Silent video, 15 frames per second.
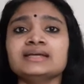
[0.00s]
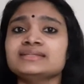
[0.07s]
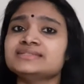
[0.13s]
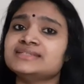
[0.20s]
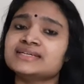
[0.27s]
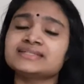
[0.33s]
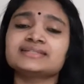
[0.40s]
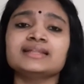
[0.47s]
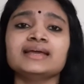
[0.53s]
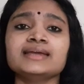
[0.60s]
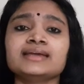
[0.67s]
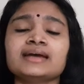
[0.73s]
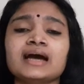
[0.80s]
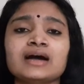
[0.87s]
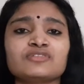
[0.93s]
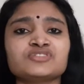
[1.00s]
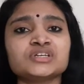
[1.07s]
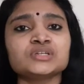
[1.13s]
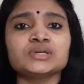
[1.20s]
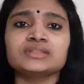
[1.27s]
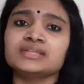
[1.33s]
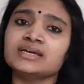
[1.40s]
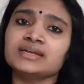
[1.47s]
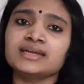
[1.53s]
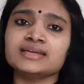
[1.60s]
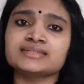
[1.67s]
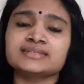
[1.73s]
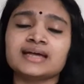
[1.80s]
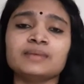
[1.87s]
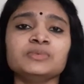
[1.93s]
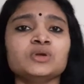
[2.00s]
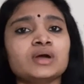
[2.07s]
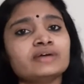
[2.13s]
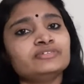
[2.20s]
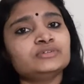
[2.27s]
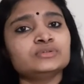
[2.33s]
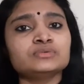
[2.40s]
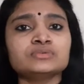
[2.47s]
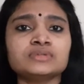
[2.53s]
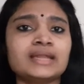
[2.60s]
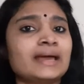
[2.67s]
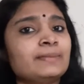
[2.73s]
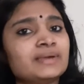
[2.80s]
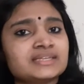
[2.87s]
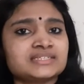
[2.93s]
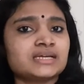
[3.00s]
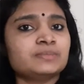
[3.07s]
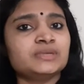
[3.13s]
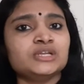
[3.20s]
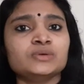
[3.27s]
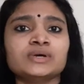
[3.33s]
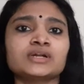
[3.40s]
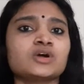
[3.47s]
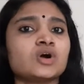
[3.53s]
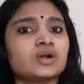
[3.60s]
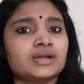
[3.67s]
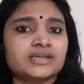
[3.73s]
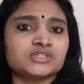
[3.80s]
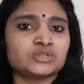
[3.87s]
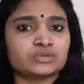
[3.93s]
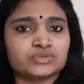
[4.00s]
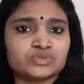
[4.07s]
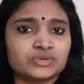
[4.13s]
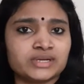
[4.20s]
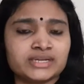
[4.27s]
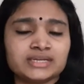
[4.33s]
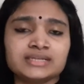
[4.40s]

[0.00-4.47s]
Just like after your theory exam, you have to do lab exam in your college also, right?